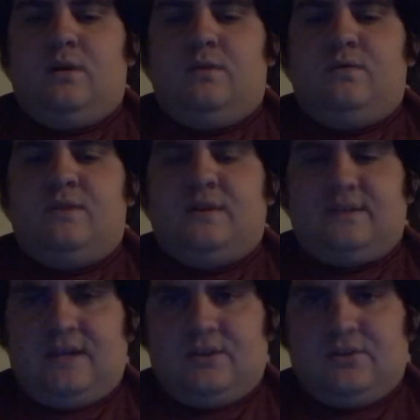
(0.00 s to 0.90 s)
this
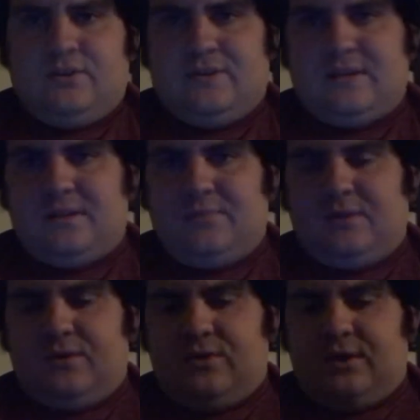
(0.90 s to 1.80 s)
actually looks like something you
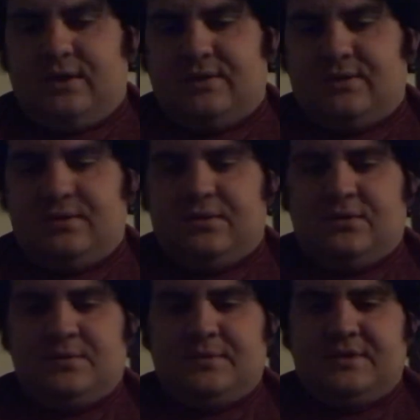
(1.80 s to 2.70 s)
could easily lose,
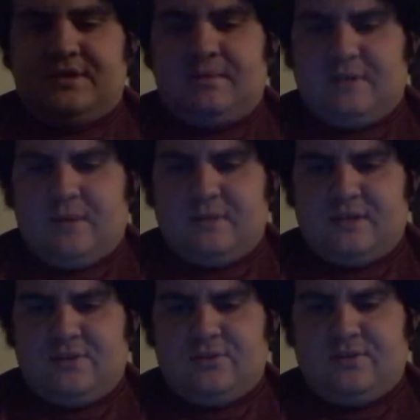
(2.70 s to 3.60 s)
but at the same time, this
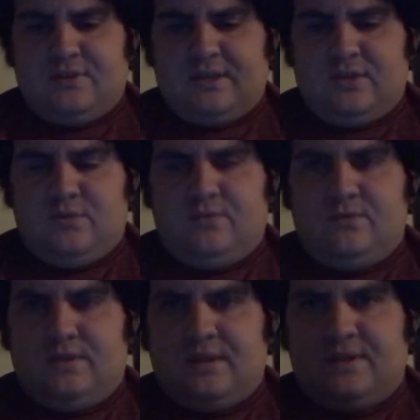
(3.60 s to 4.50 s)
actually looks like you
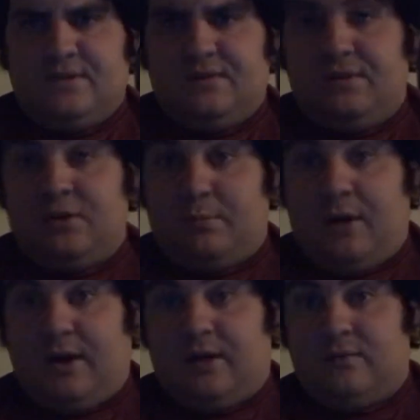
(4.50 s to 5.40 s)
can easily fit in your
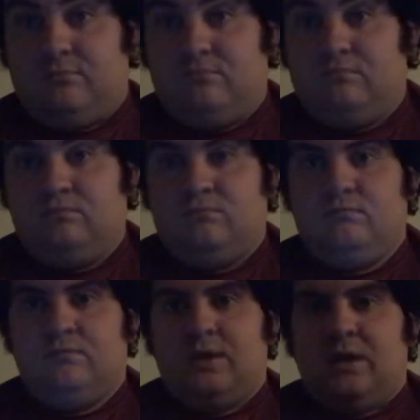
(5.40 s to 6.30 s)
pocket.
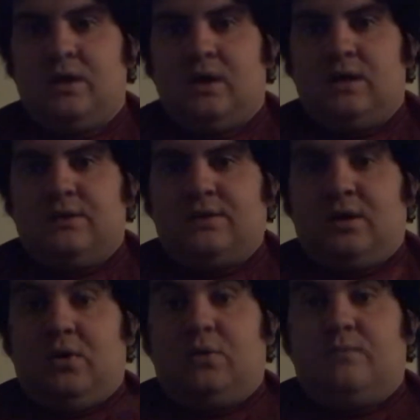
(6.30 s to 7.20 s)

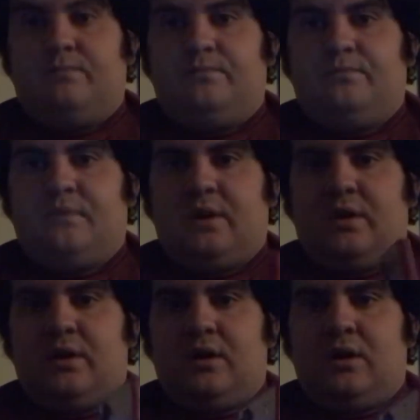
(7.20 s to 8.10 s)
So
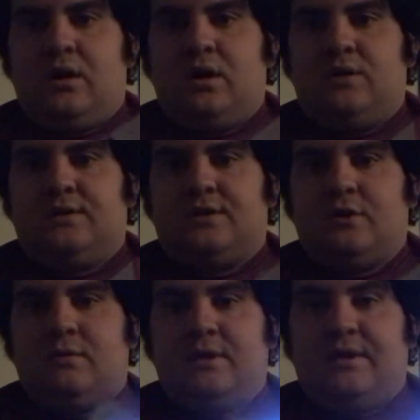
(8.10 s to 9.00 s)

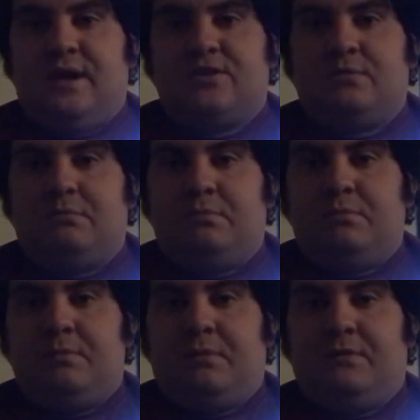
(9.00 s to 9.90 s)
it actually be
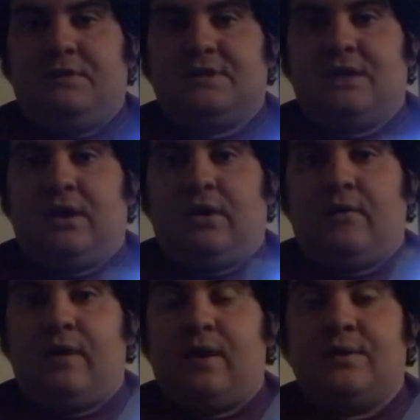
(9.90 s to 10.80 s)
perfect to carry
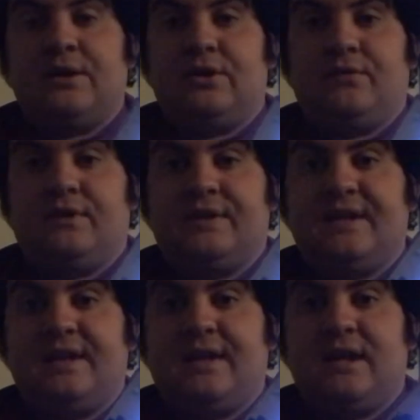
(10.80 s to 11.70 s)
around, and you don't really need a
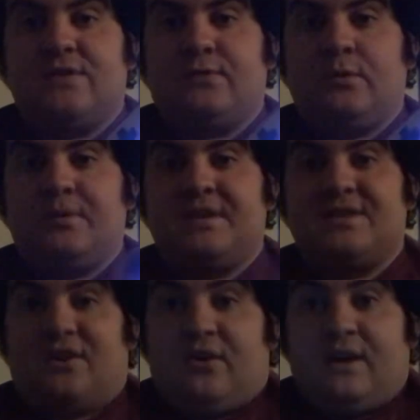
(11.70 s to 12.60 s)
case for it because it
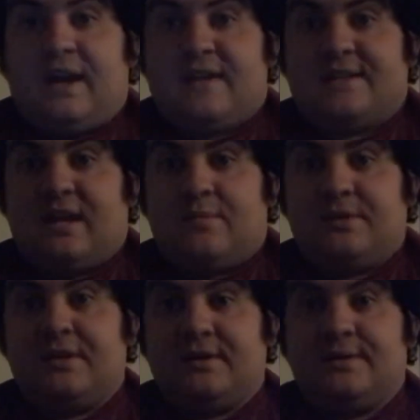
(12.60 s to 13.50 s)
already has games in
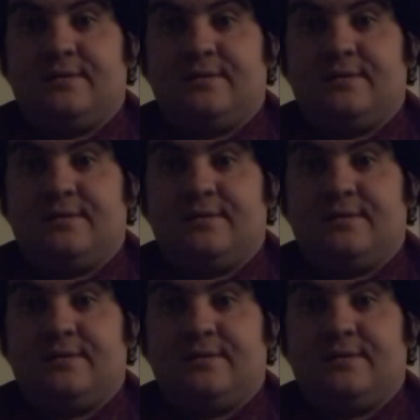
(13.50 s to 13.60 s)
it.